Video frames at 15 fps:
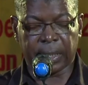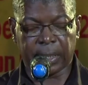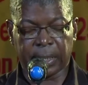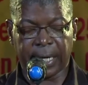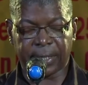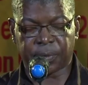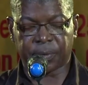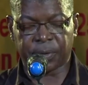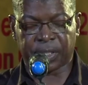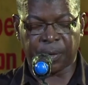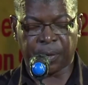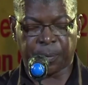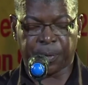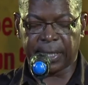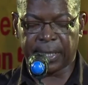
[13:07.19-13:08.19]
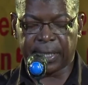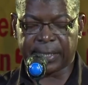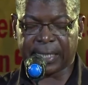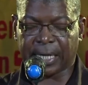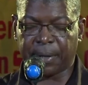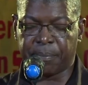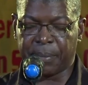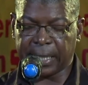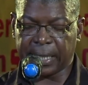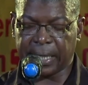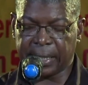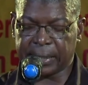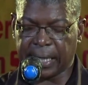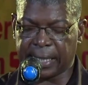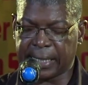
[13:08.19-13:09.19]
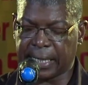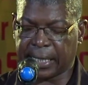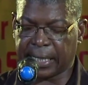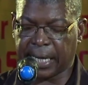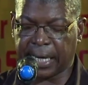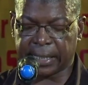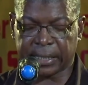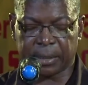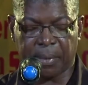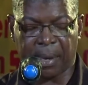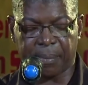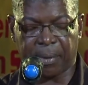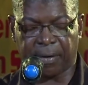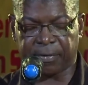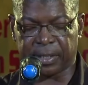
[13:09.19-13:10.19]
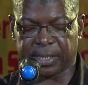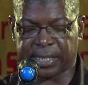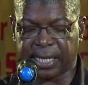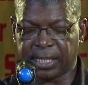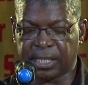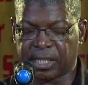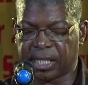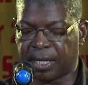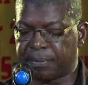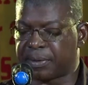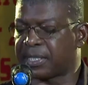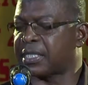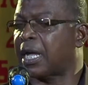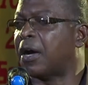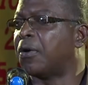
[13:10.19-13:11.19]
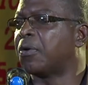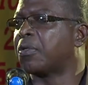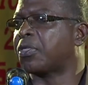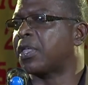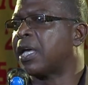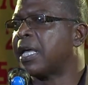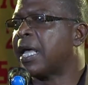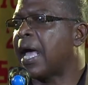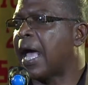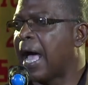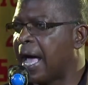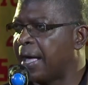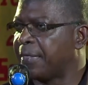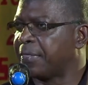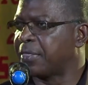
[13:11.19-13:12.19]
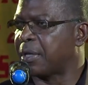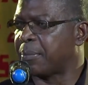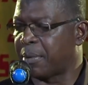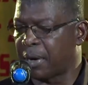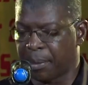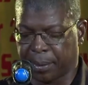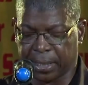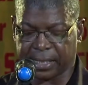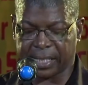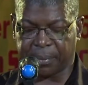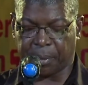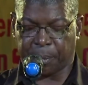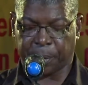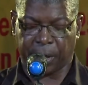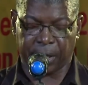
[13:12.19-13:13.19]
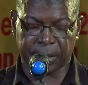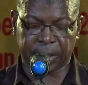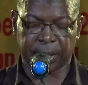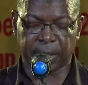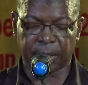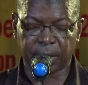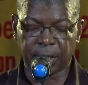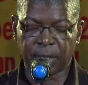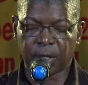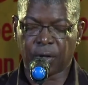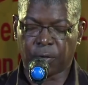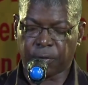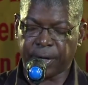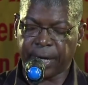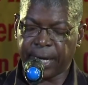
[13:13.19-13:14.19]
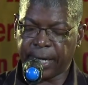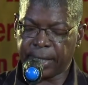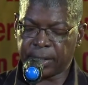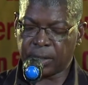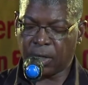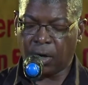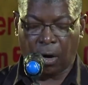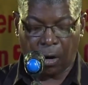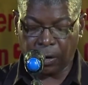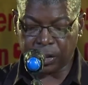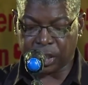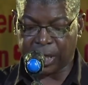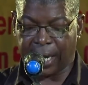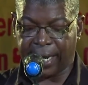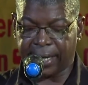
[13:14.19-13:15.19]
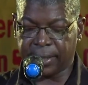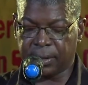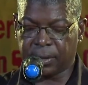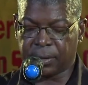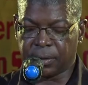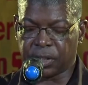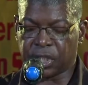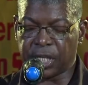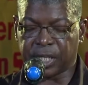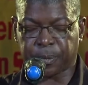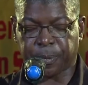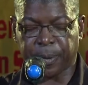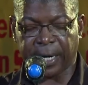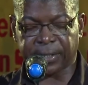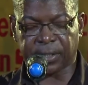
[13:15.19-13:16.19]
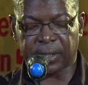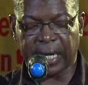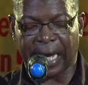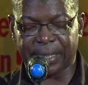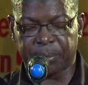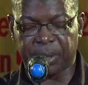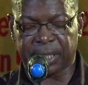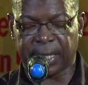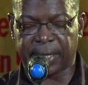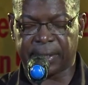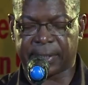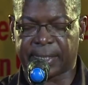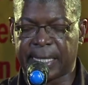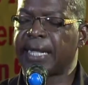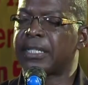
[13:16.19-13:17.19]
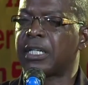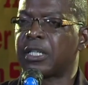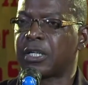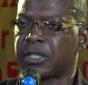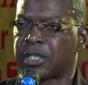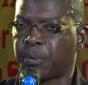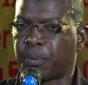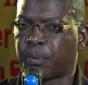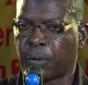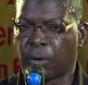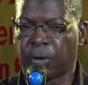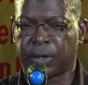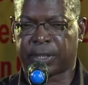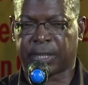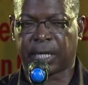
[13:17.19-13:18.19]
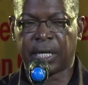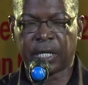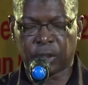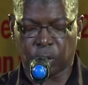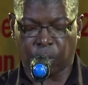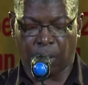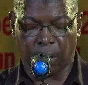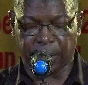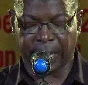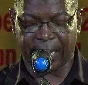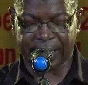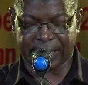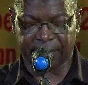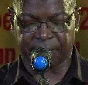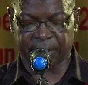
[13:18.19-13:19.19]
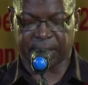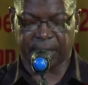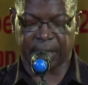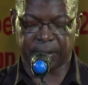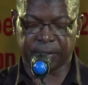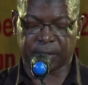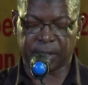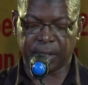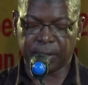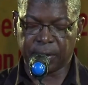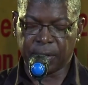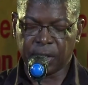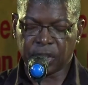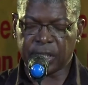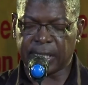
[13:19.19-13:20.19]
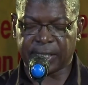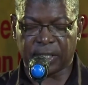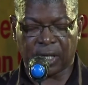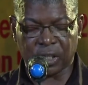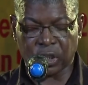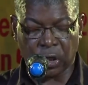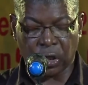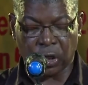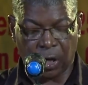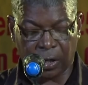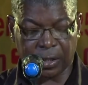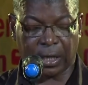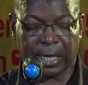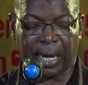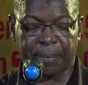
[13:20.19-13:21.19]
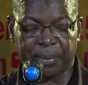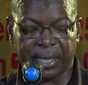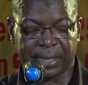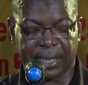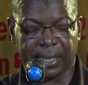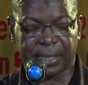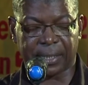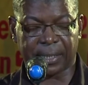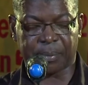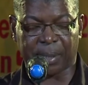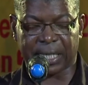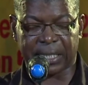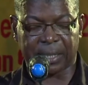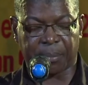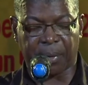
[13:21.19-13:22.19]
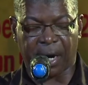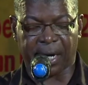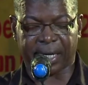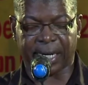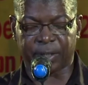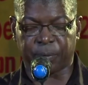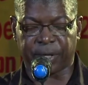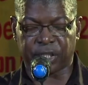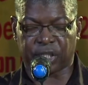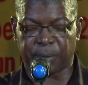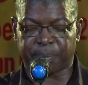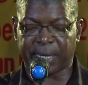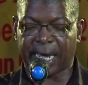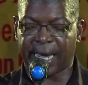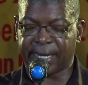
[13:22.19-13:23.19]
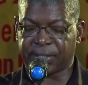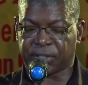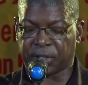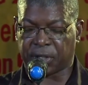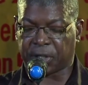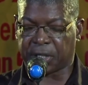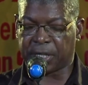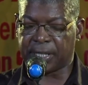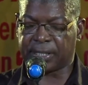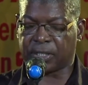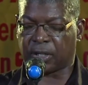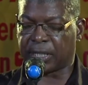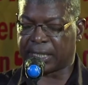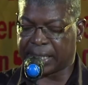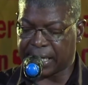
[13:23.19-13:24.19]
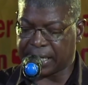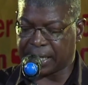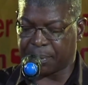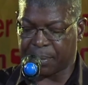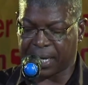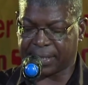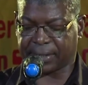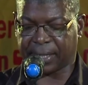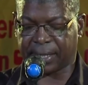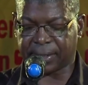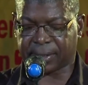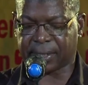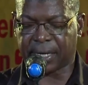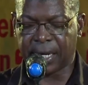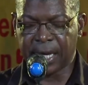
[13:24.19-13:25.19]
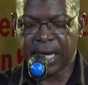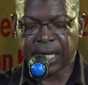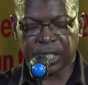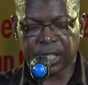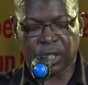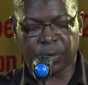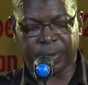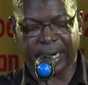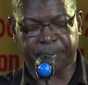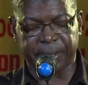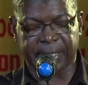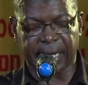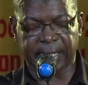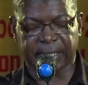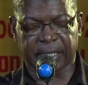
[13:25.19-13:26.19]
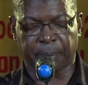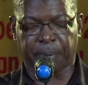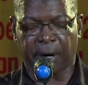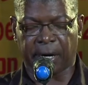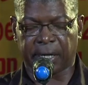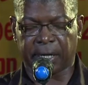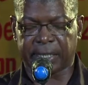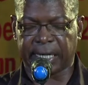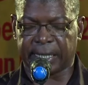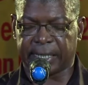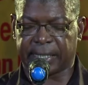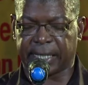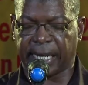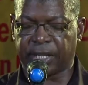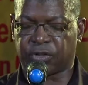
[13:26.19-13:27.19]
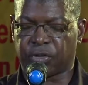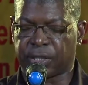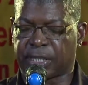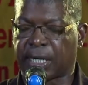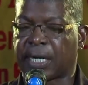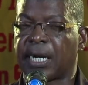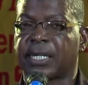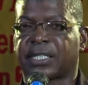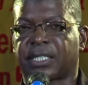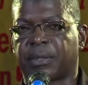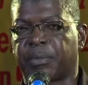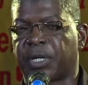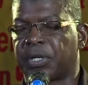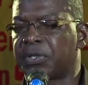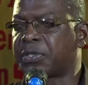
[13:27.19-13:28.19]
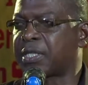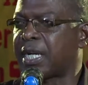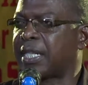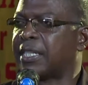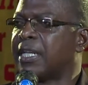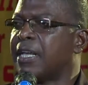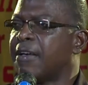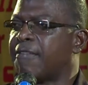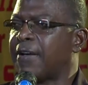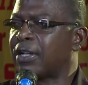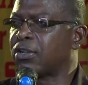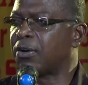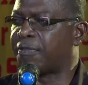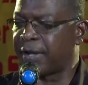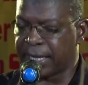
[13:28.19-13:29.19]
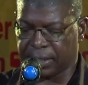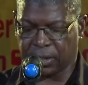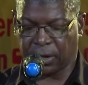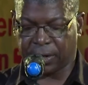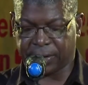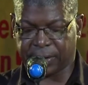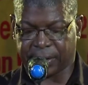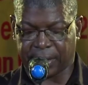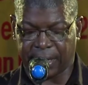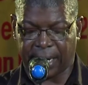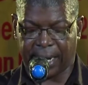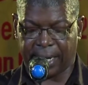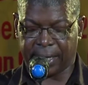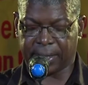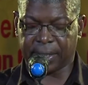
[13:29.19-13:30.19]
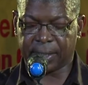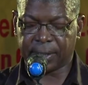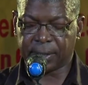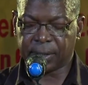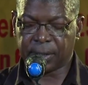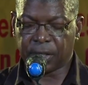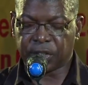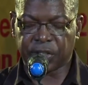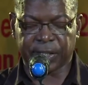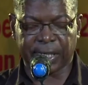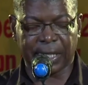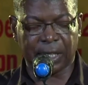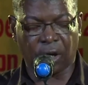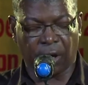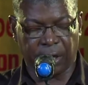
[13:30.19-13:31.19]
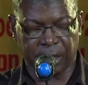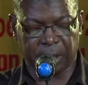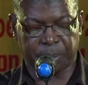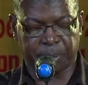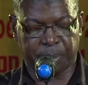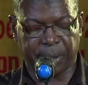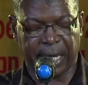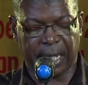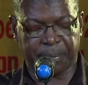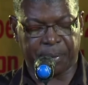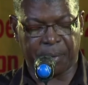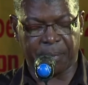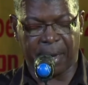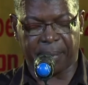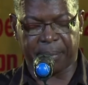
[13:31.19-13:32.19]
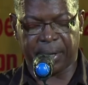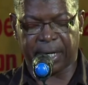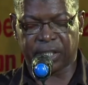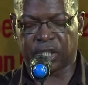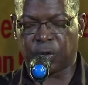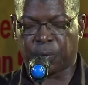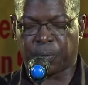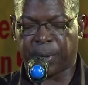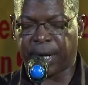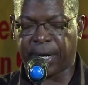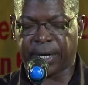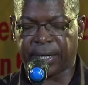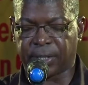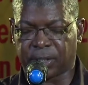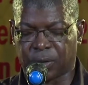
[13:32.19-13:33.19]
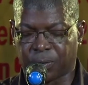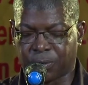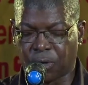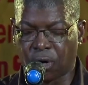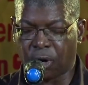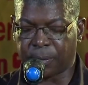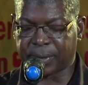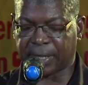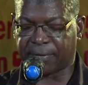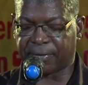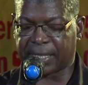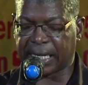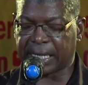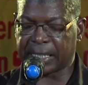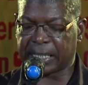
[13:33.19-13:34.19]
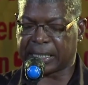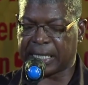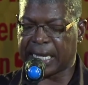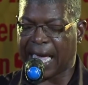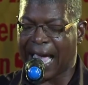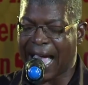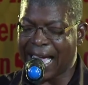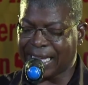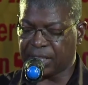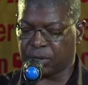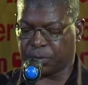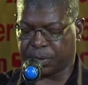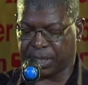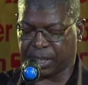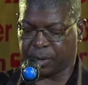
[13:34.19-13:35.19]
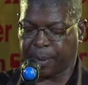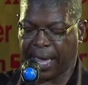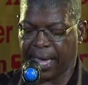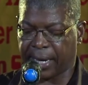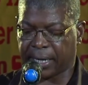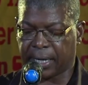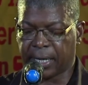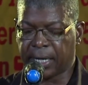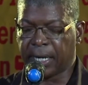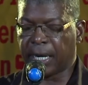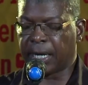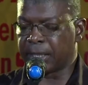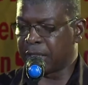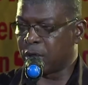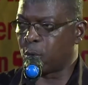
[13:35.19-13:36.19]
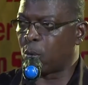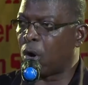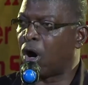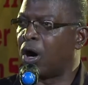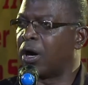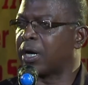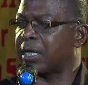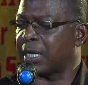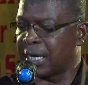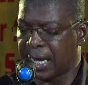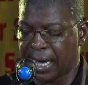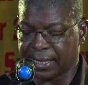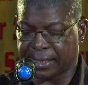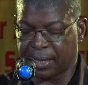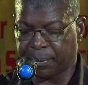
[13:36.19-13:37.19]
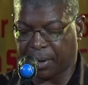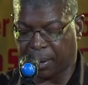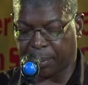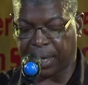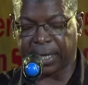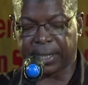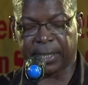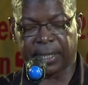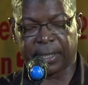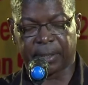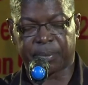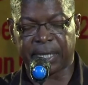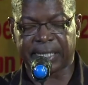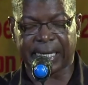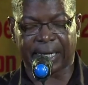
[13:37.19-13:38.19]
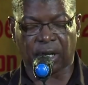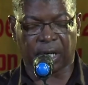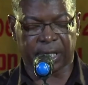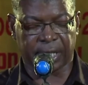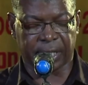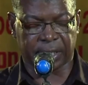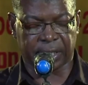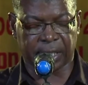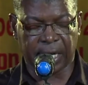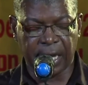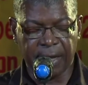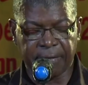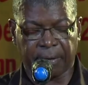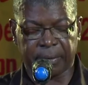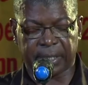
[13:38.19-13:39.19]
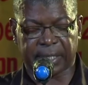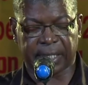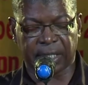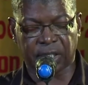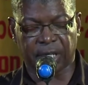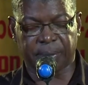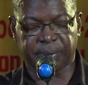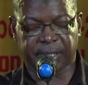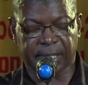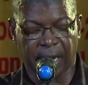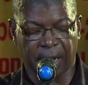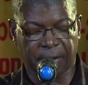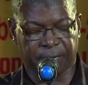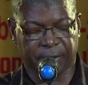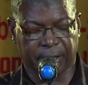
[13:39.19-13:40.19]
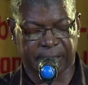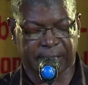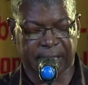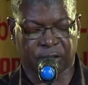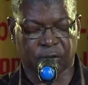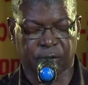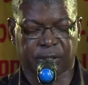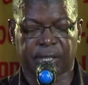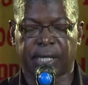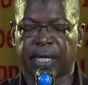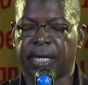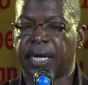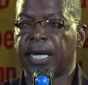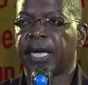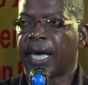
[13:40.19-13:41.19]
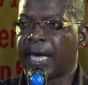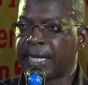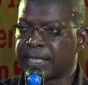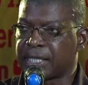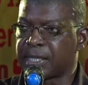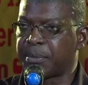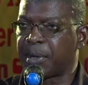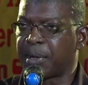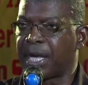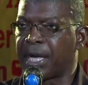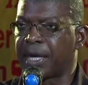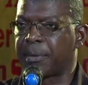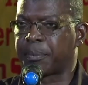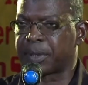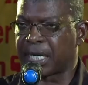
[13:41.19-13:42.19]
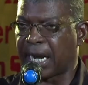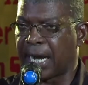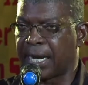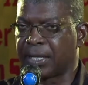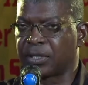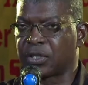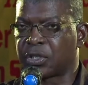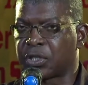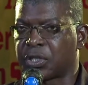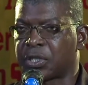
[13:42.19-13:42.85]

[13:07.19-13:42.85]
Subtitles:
Our next recipient is a committed and dedicated member of the St. James South and the Barbados Labour Party. Rain or shine, she's present at meetings, lending her support to our activities. She does not talk a lot at meetings, but in the market where she plies her goods on a daily basis, she represents the party and its interests to customers and fellow vendors alike. She's a loyal BLP member, and she wears the robes of dignity and respect in her walk as a Barbadian. Please acknowledge from the St. James South constituency, Ismay Branch.